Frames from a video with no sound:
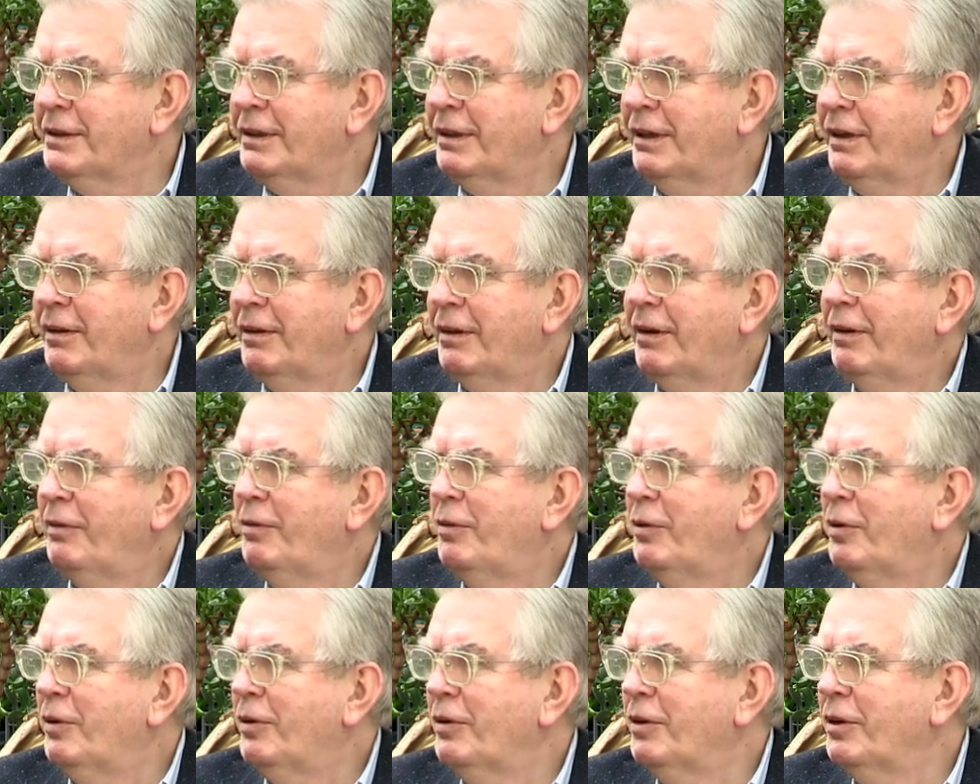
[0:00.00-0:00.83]

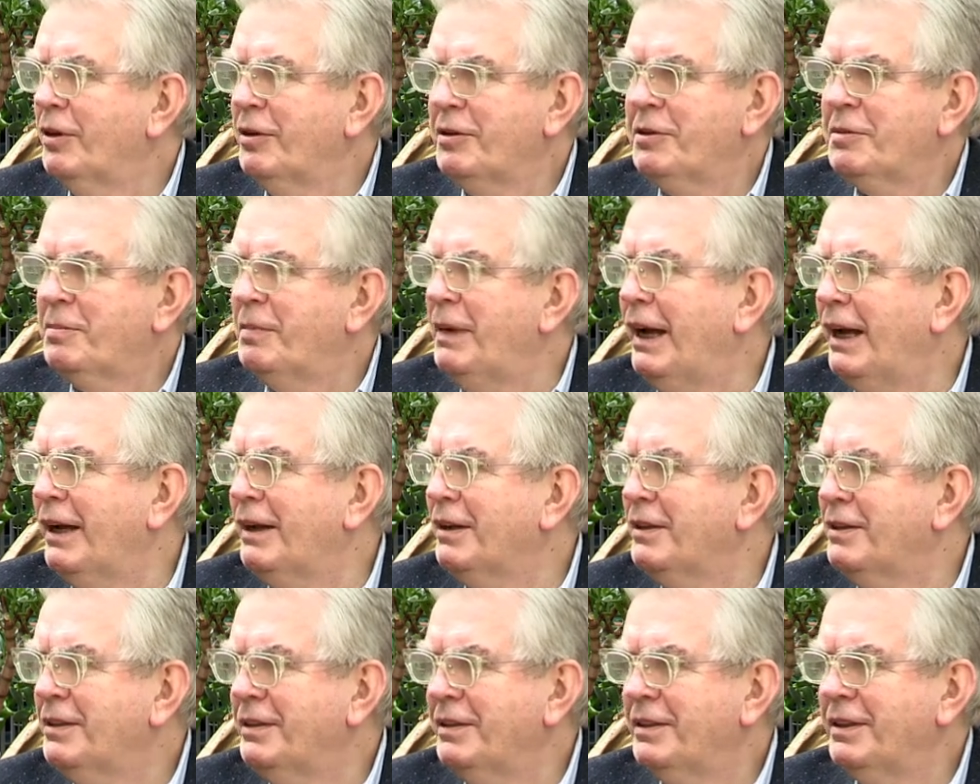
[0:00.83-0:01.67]
If one goes
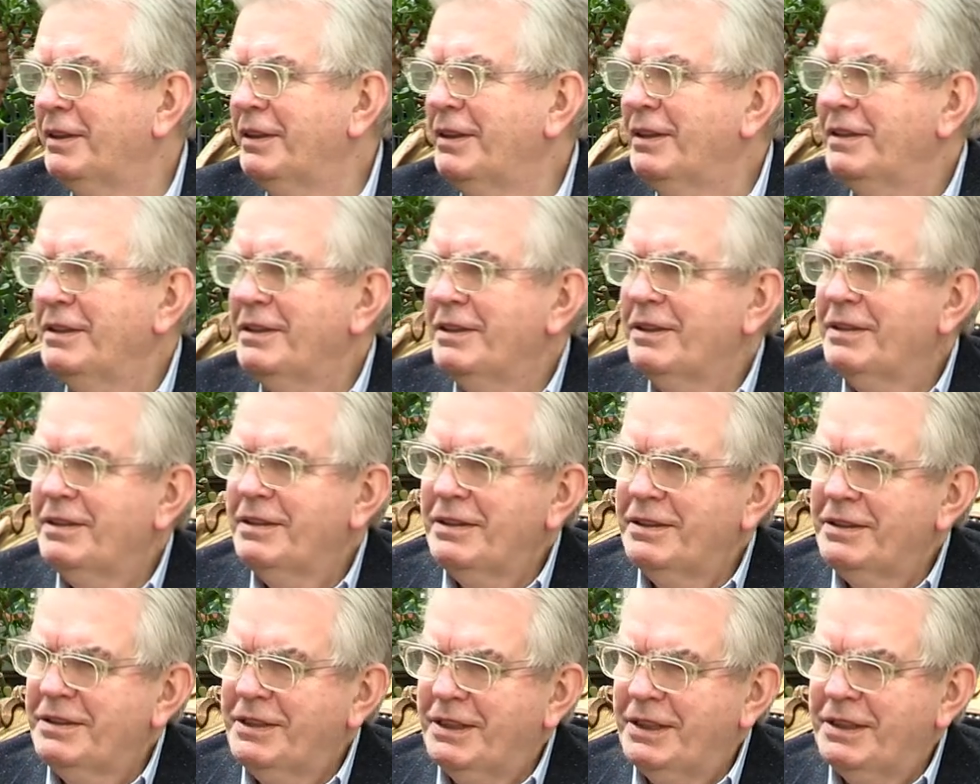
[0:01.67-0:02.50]
back to the
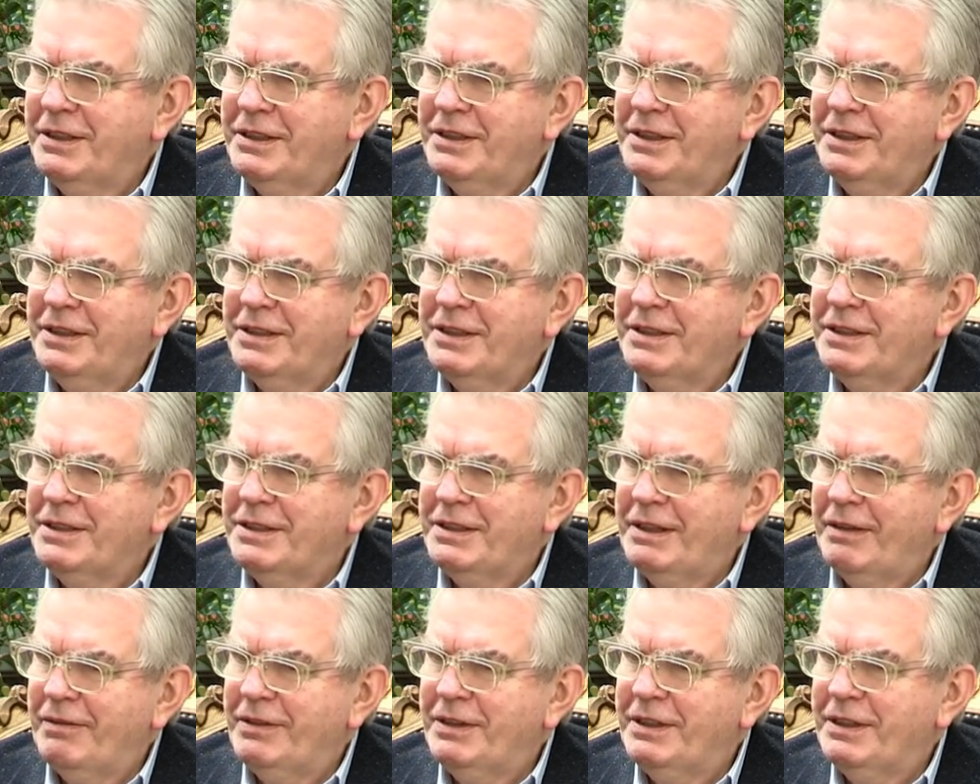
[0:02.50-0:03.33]
60s and
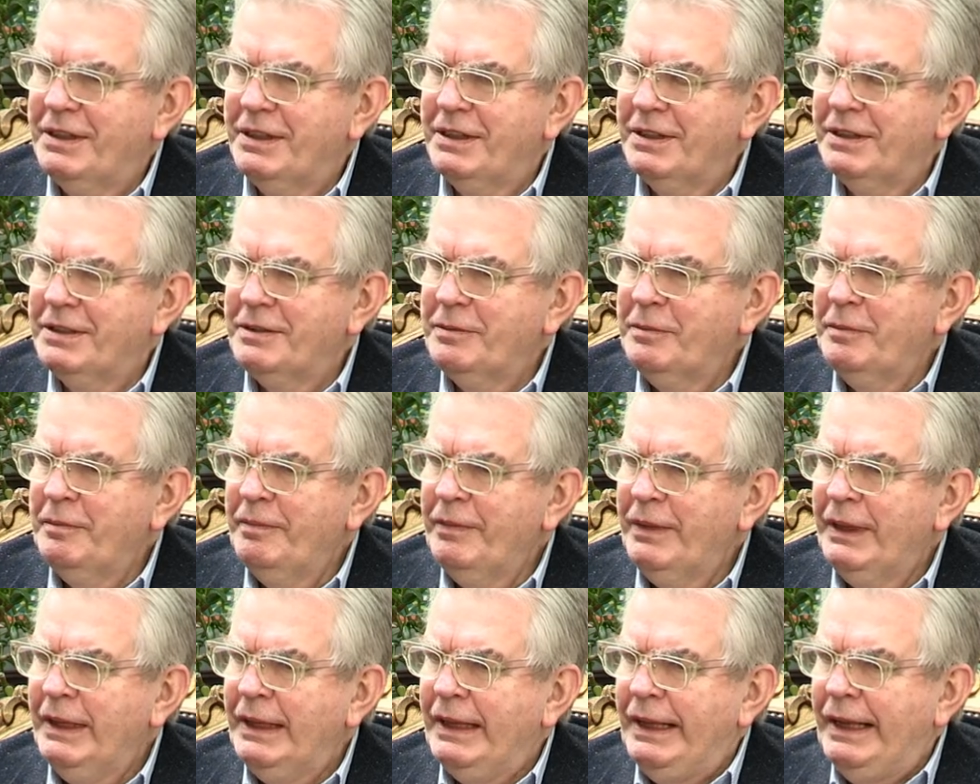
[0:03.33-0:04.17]
70s
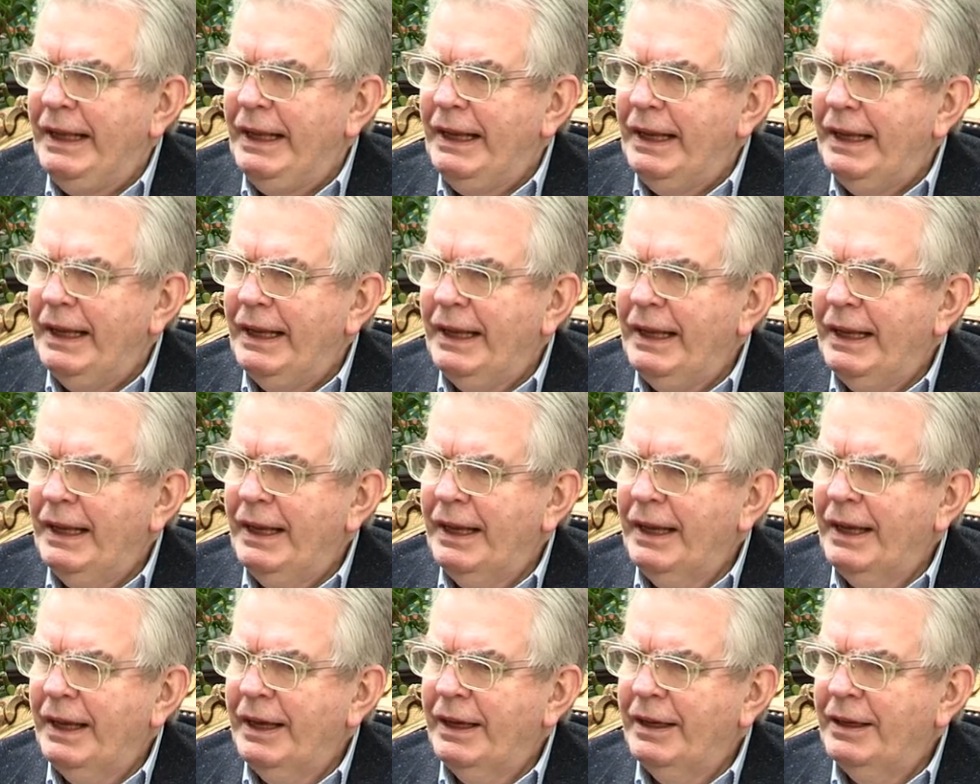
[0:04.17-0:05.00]

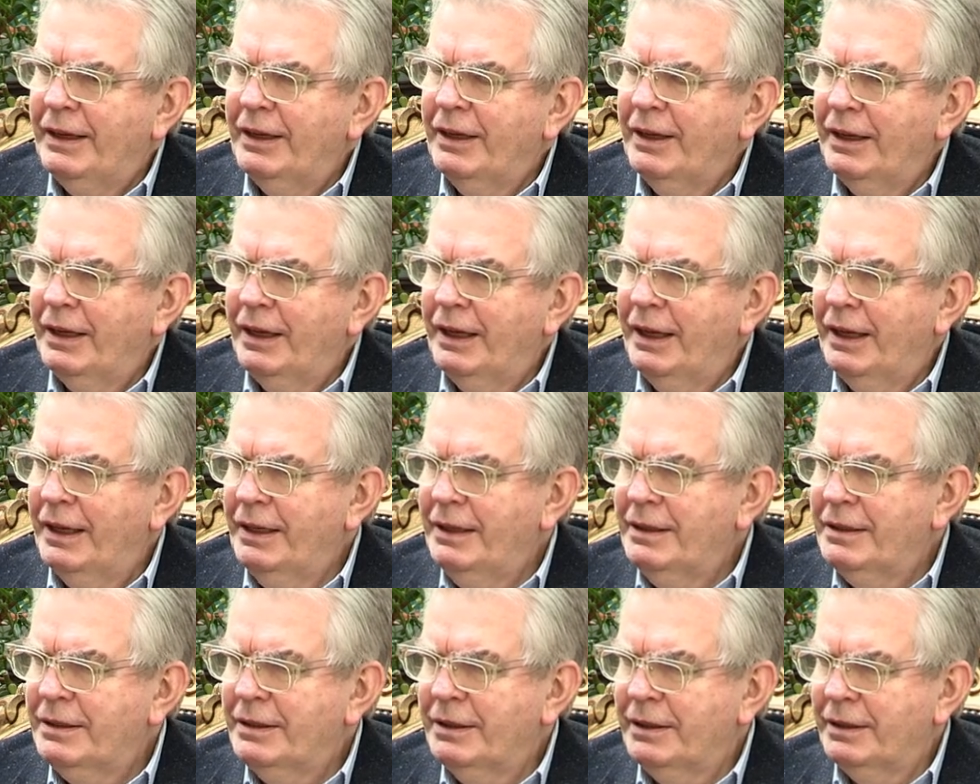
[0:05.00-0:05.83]
and early
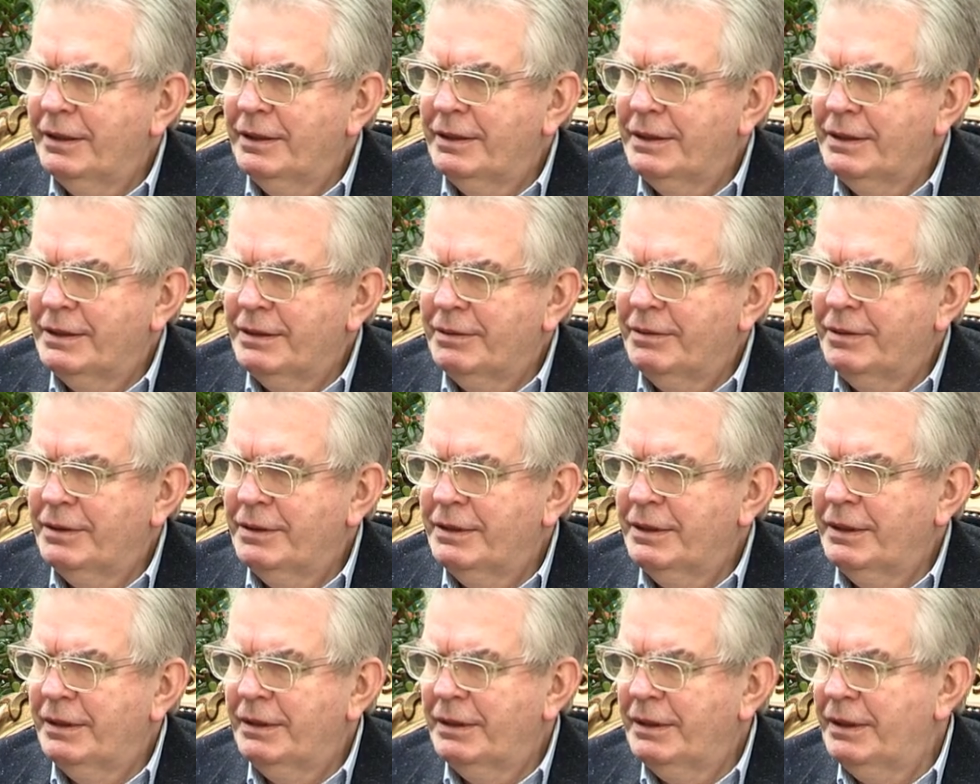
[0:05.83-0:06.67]
80s, it
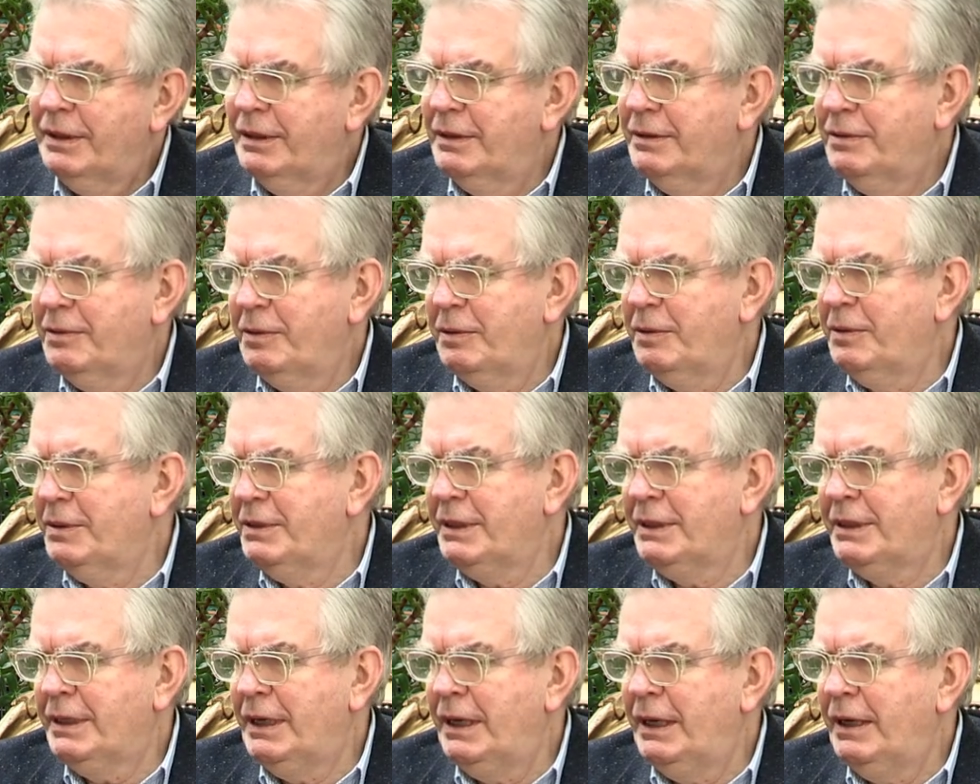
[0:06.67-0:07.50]
was
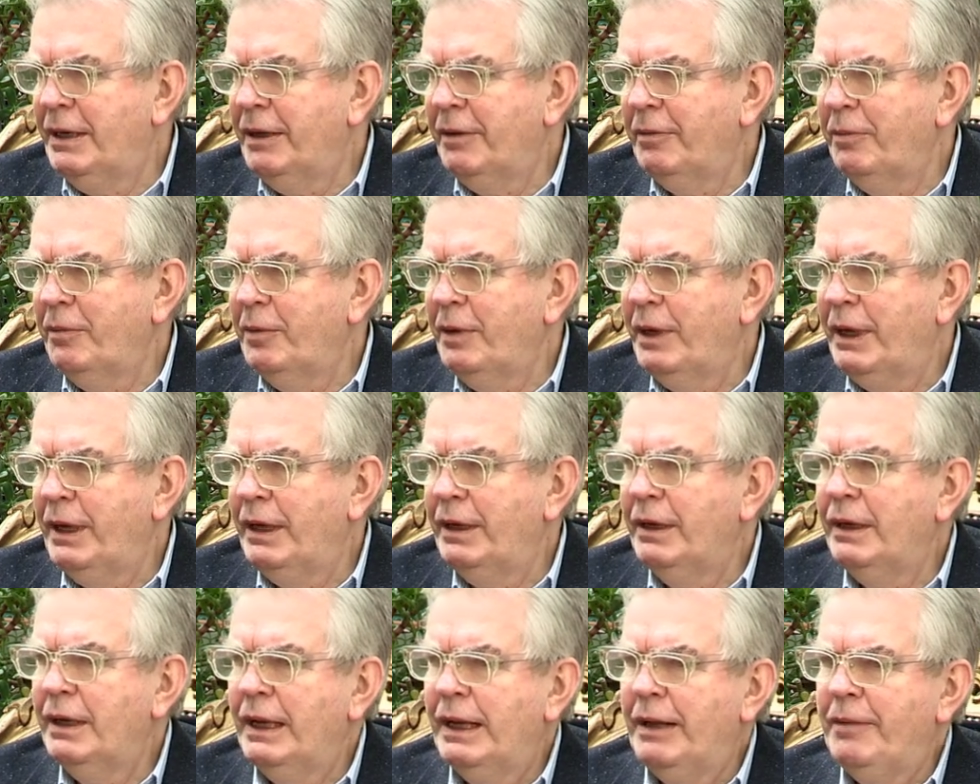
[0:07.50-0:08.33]
a time
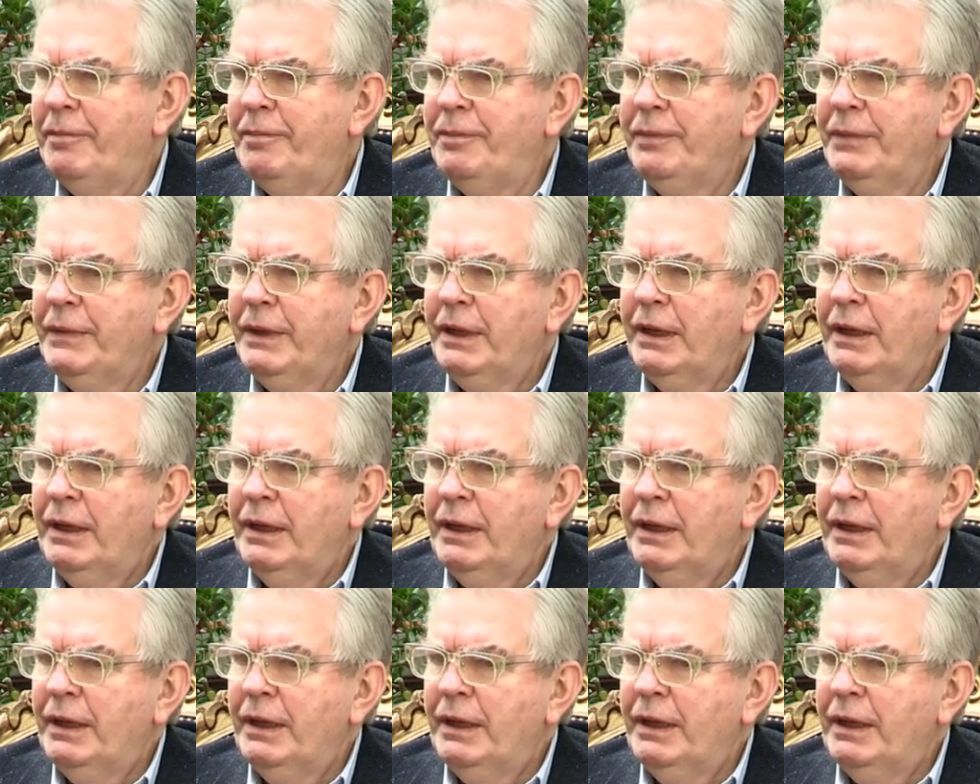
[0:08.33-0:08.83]
when